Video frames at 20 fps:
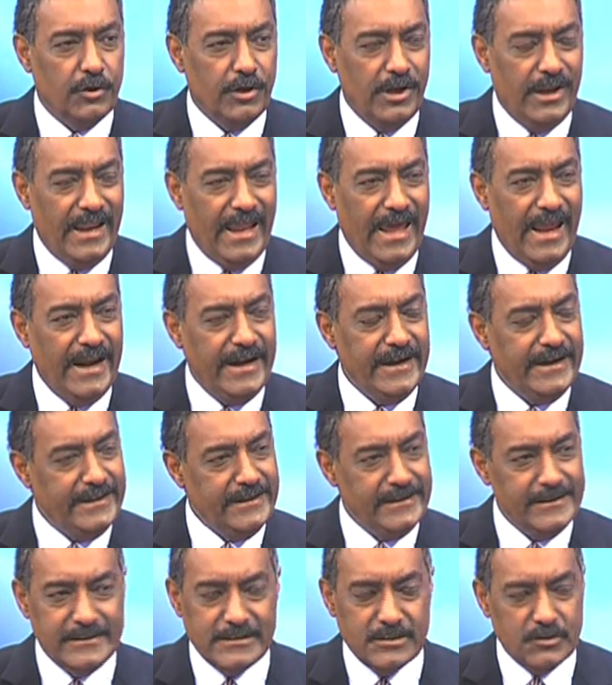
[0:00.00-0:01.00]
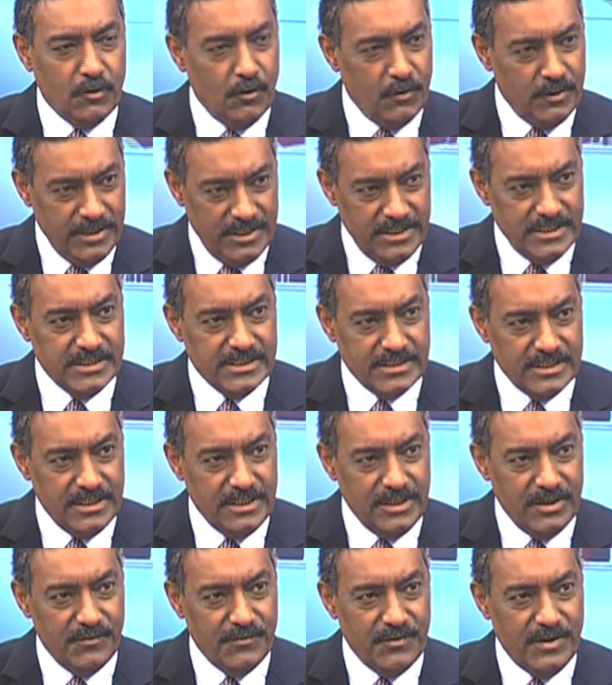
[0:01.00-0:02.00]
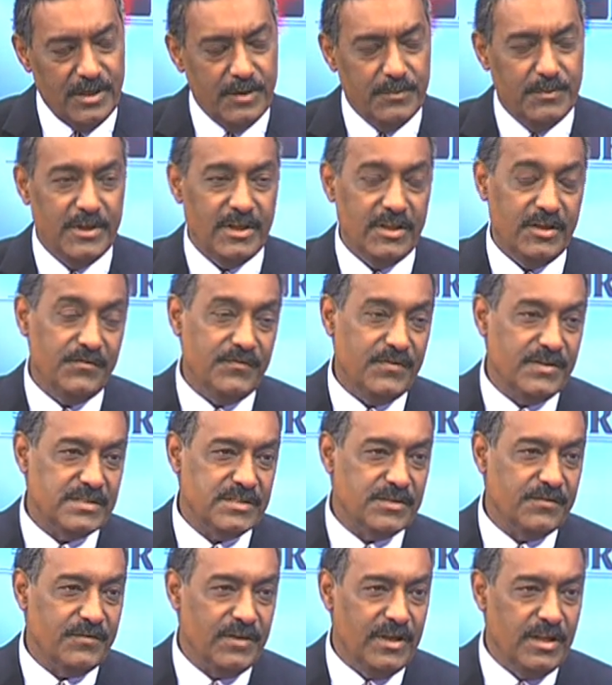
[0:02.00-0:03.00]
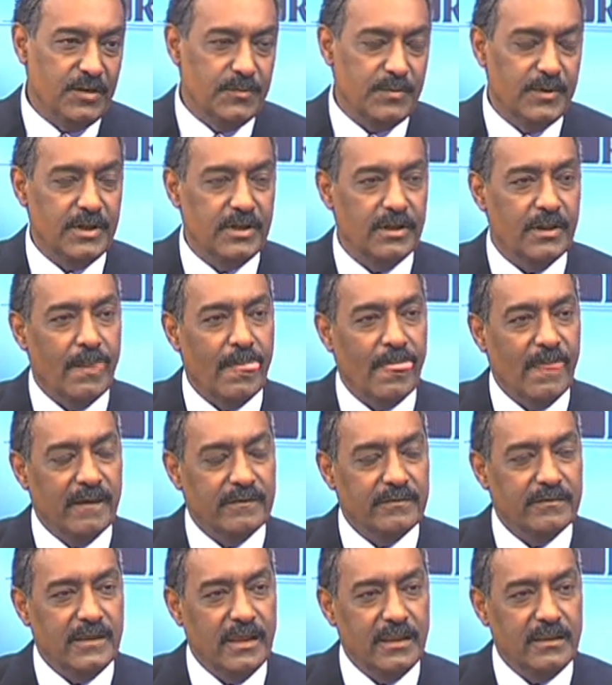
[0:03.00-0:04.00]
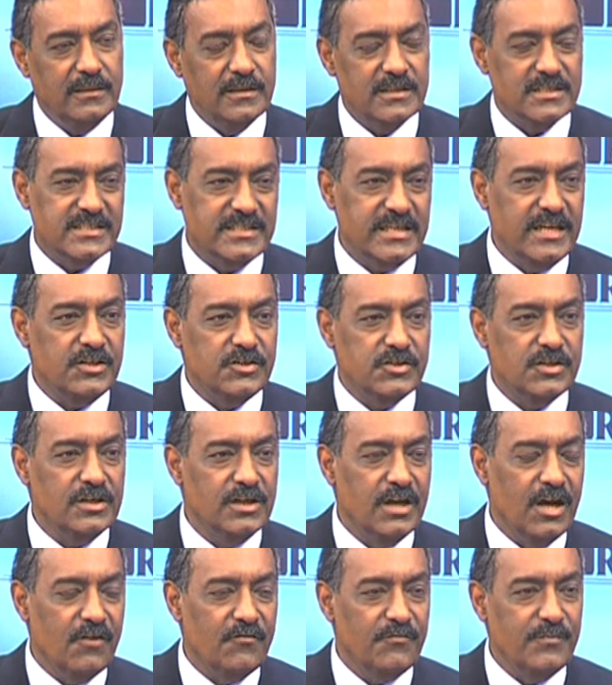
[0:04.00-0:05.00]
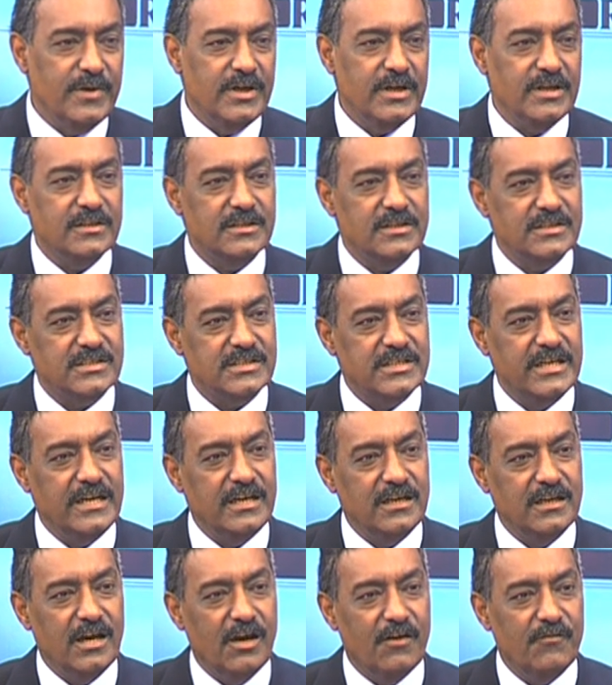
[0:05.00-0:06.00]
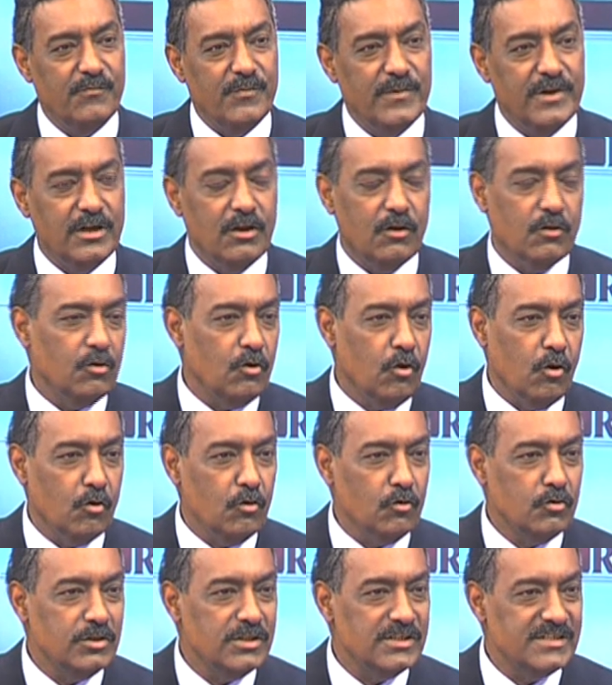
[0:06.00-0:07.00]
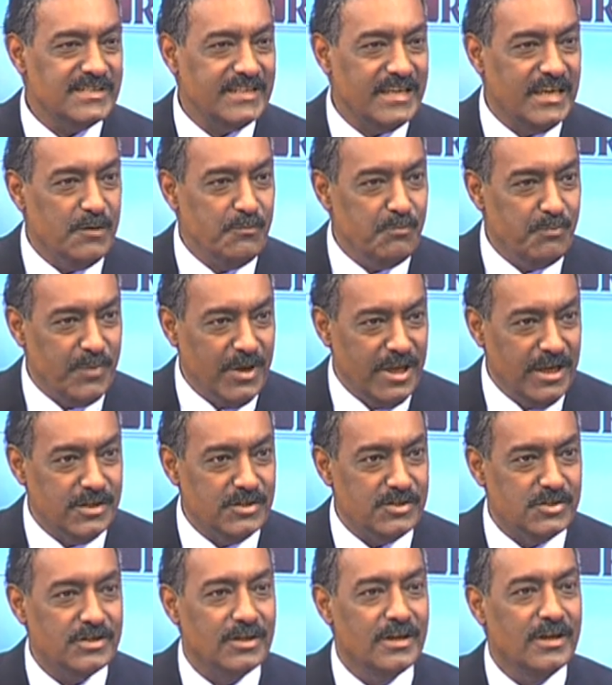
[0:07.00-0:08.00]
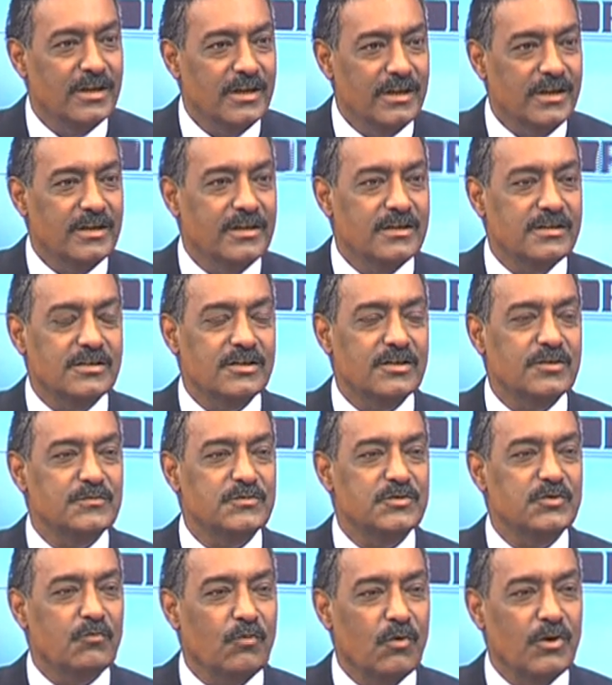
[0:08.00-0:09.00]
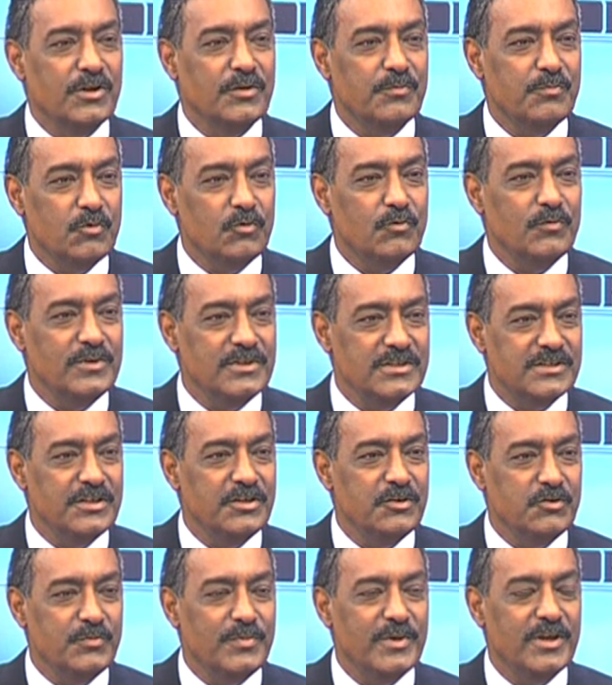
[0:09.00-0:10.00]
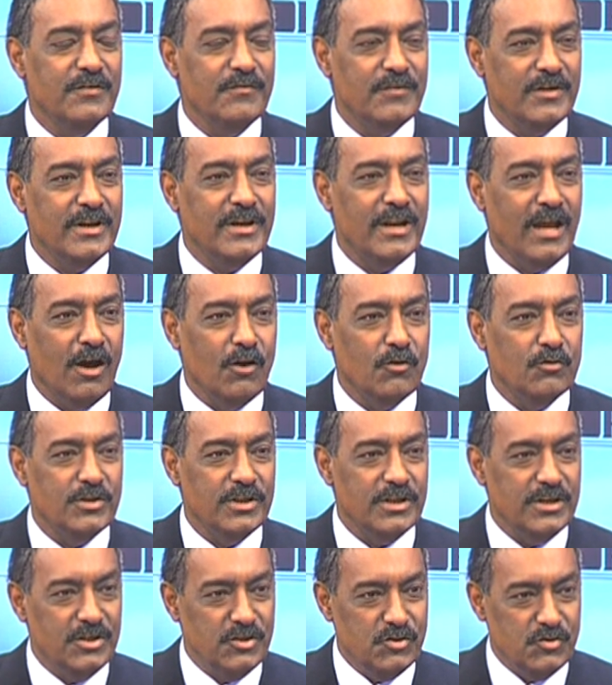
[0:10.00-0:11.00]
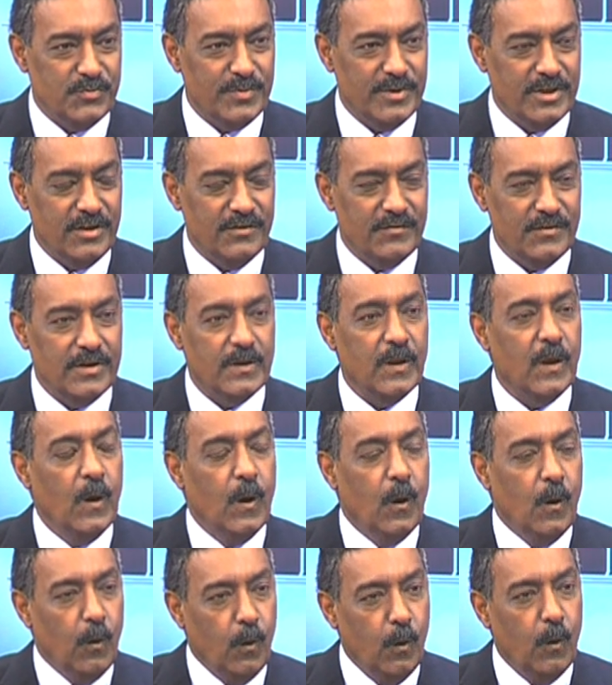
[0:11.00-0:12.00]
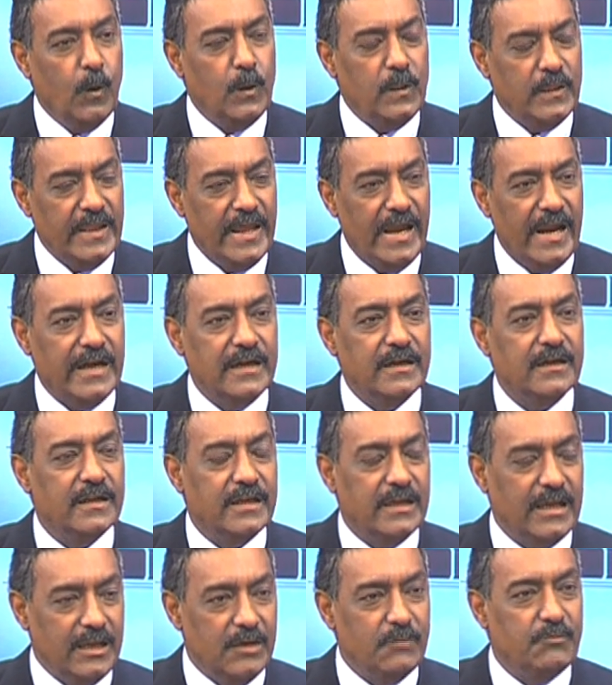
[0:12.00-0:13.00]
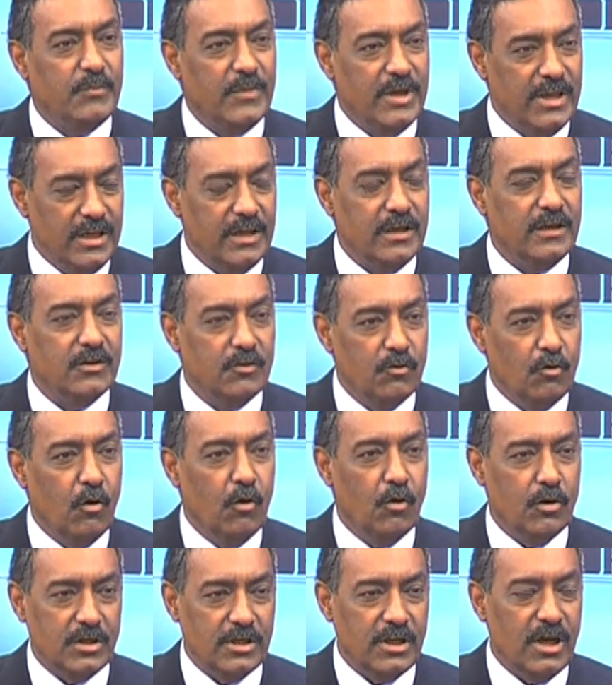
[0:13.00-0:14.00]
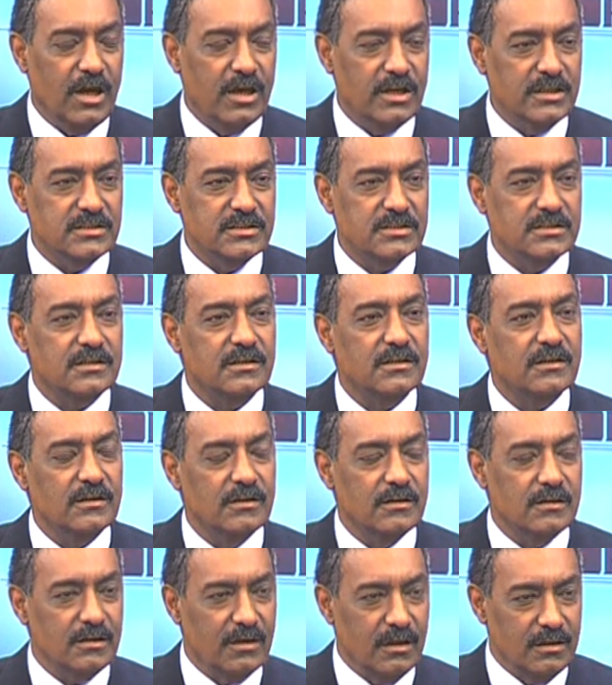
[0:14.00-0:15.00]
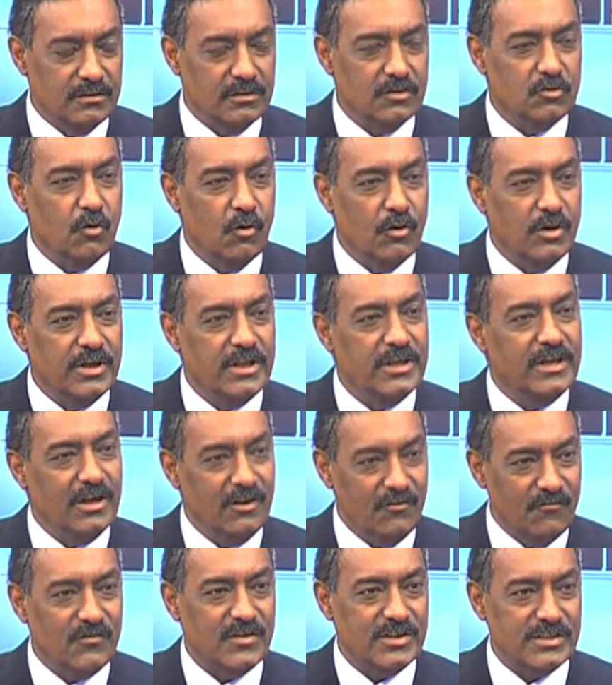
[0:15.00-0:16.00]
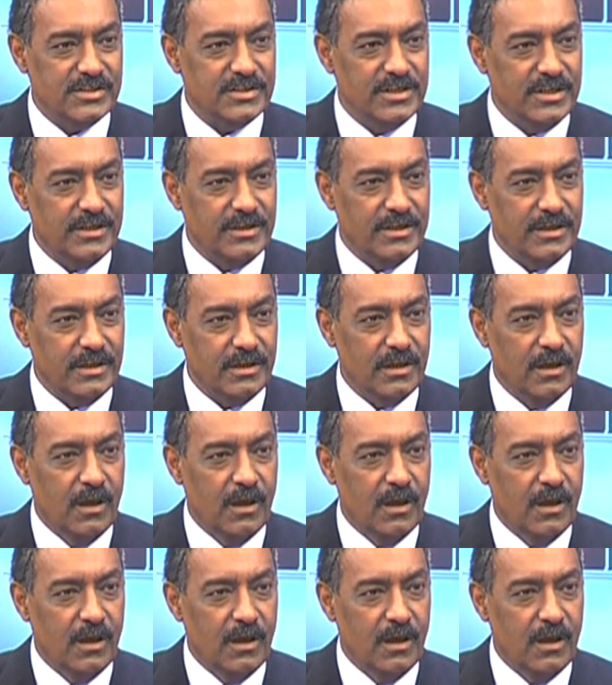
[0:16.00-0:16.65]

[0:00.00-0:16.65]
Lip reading: Land is not easily available. If it's available, then the central government and the state government are not on the same page in terms of what approvals need to be given and how they need to be given. All that can make your task rather daunting and frustrating.